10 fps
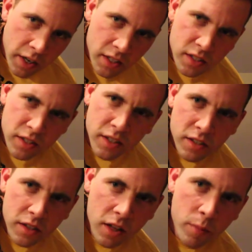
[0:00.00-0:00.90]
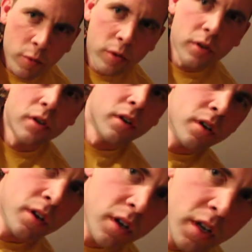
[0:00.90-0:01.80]
It's a lot more
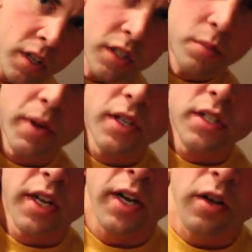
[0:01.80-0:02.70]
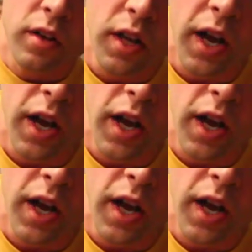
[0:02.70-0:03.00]
spaced out.